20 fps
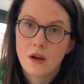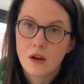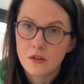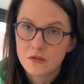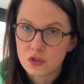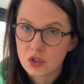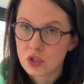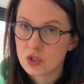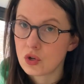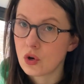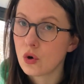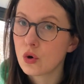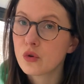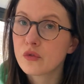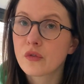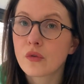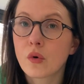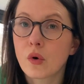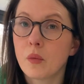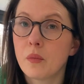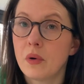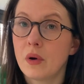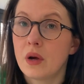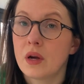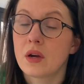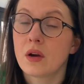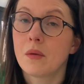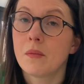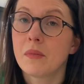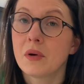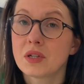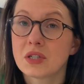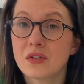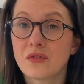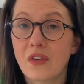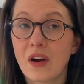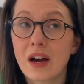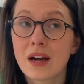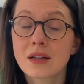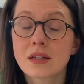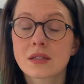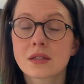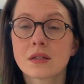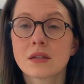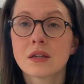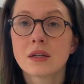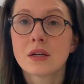just overall putting on body fat,